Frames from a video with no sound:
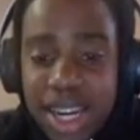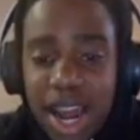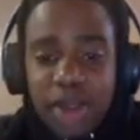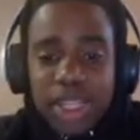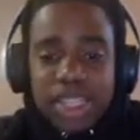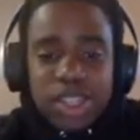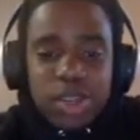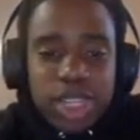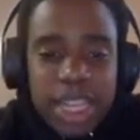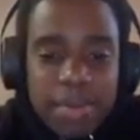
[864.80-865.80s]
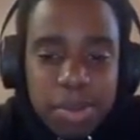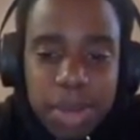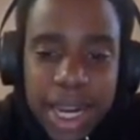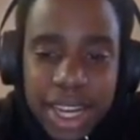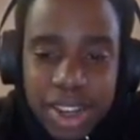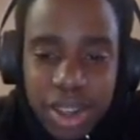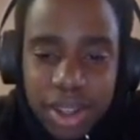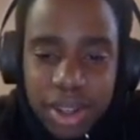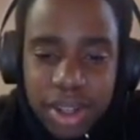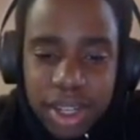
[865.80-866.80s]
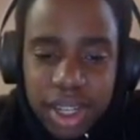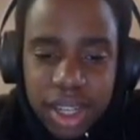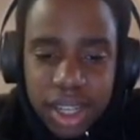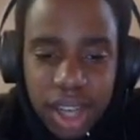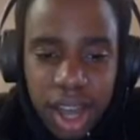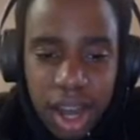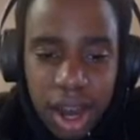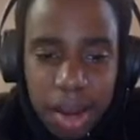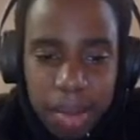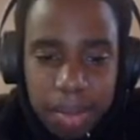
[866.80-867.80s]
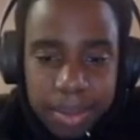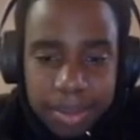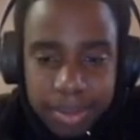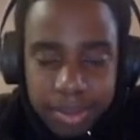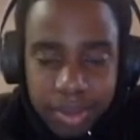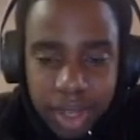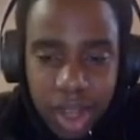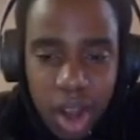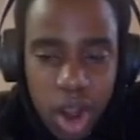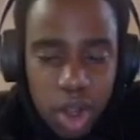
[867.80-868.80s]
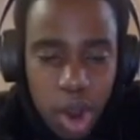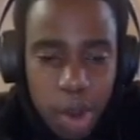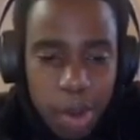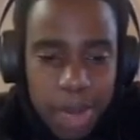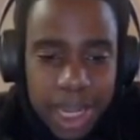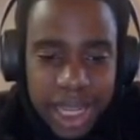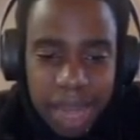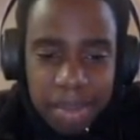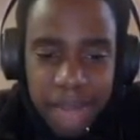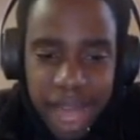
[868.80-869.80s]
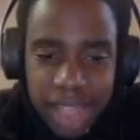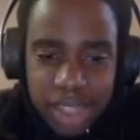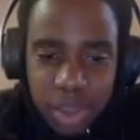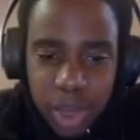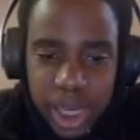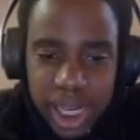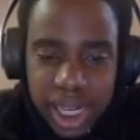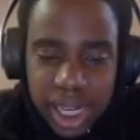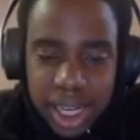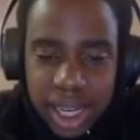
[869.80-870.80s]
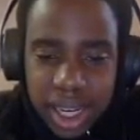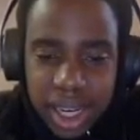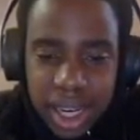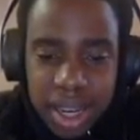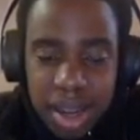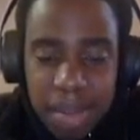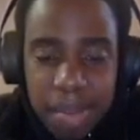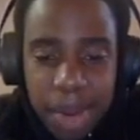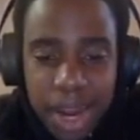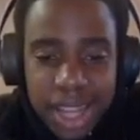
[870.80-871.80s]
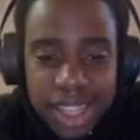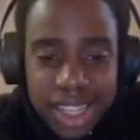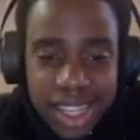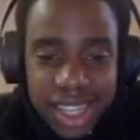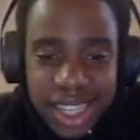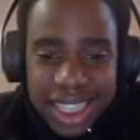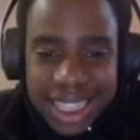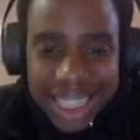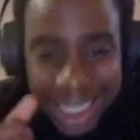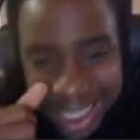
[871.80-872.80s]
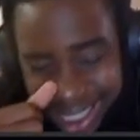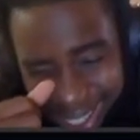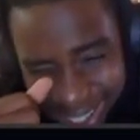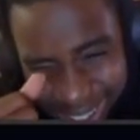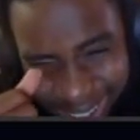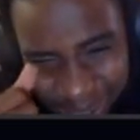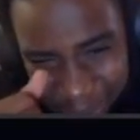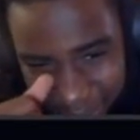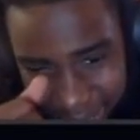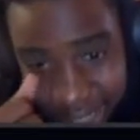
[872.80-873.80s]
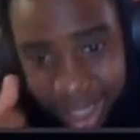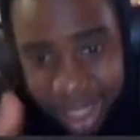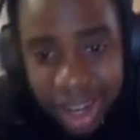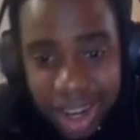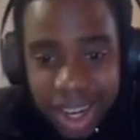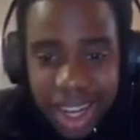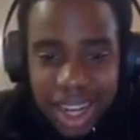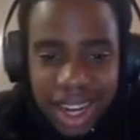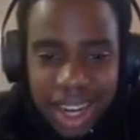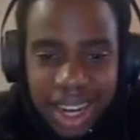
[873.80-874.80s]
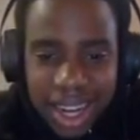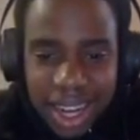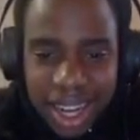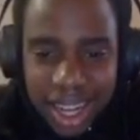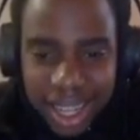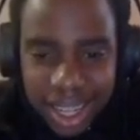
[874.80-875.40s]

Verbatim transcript: Now, these two teams played each other. Um, Oklahoma beat them last week. But, oh man. Ah.